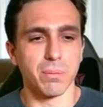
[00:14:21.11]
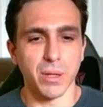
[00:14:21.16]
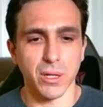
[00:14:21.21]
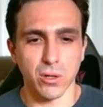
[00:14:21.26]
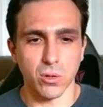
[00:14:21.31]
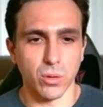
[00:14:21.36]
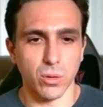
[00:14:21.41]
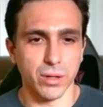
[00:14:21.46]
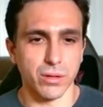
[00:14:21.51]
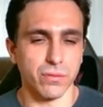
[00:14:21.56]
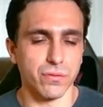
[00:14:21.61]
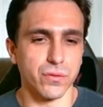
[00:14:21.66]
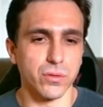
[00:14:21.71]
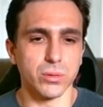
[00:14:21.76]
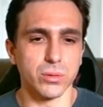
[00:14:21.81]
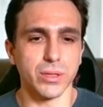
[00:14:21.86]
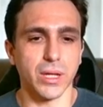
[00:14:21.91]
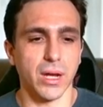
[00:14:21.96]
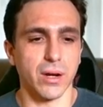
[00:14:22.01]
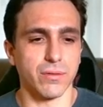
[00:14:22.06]
Bitcoin
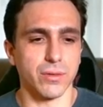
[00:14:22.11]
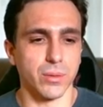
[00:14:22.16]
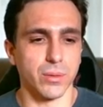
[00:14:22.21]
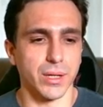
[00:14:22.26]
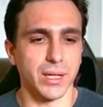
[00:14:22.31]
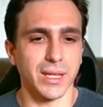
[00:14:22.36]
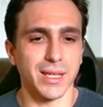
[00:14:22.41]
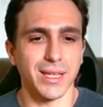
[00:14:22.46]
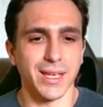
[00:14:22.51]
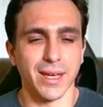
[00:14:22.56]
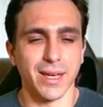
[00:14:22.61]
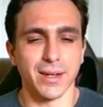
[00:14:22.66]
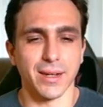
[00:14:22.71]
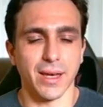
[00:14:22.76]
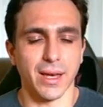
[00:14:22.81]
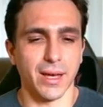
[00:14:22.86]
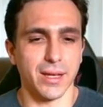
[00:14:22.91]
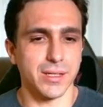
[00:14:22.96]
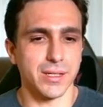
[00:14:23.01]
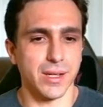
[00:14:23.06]
fooled everyone again.
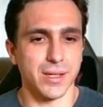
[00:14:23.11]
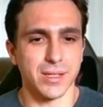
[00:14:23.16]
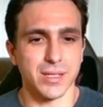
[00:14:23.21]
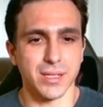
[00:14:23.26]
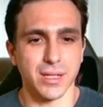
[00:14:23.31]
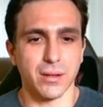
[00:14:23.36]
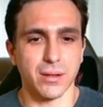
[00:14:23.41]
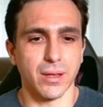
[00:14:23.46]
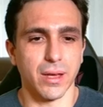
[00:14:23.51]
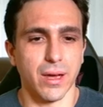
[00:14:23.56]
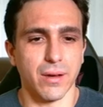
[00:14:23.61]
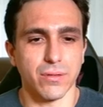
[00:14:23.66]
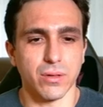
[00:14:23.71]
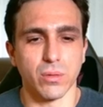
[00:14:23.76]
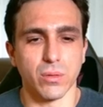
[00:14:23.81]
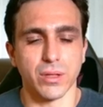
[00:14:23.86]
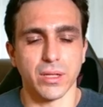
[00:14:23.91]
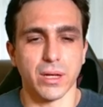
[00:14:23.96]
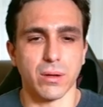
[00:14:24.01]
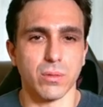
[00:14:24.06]
As I said,
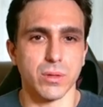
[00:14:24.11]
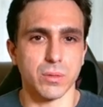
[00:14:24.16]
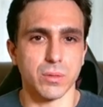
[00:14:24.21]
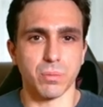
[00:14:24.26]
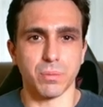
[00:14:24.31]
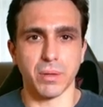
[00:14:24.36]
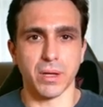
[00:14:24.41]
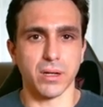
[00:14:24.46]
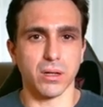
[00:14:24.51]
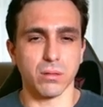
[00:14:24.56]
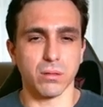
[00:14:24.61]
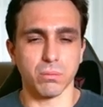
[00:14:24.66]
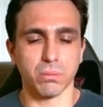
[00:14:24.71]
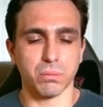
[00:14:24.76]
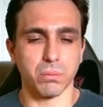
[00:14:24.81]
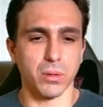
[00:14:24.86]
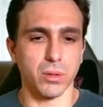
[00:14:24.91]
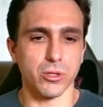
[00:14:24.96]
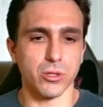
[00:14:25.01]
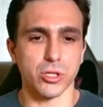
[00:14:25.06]
everyone that was betting
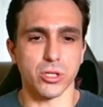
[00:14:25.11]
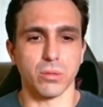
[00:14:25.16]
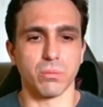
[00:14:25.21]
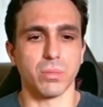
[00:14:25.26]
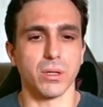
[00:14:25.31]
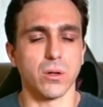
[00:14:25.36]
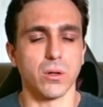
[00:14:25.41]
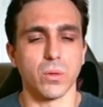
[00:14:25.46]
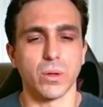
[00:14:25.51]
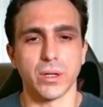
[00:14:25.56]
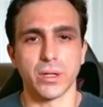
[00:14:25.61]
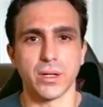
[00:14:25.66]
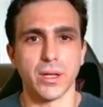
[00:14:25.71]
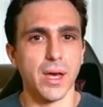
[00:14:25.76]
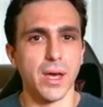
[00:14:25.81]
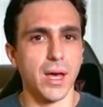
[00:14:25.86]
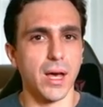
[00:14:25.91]
bullish on Bitcoin,